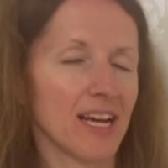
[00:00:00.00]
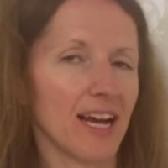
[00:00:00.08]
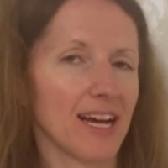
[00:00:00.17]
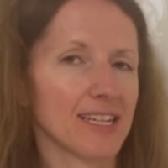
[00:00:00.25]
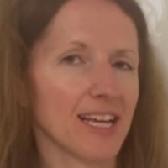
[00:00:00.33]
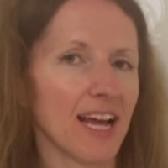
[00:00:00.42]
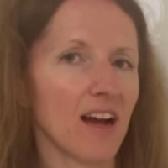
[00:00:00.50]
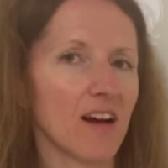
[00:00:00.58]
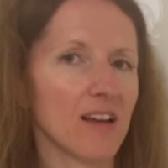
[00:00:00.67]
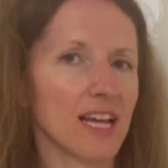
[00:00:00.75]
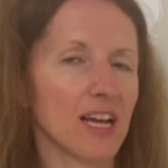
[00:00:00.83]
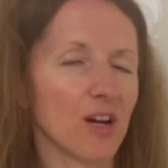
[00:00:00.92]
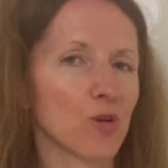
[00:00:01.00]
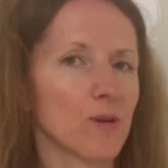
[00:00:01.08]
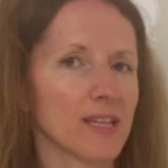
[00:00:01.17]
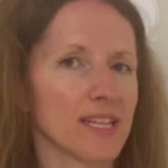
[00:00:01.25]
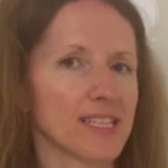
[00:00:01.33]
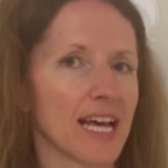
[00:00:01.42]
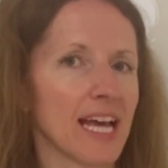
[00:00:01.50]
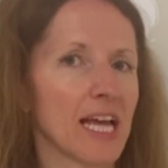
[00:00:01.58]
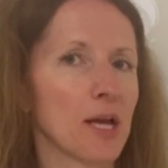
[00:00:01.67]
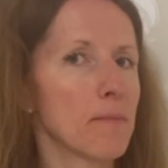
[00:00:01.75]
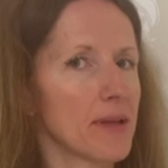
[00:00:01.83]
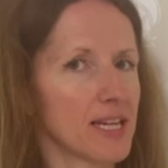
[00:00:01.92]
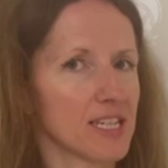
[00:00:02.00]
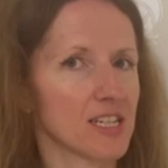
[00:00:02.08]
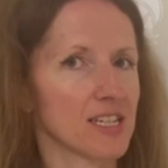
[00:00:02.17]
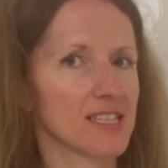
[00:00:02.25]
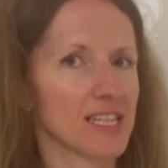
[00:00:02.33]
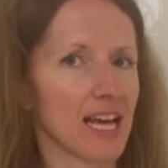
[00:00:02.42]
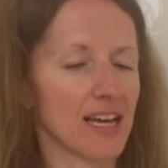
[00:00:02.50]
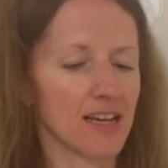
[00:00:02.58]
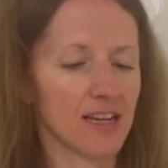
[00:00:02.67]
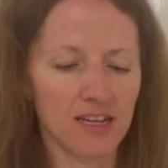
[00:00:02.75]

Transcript: and Kayali are calling this a miniature set.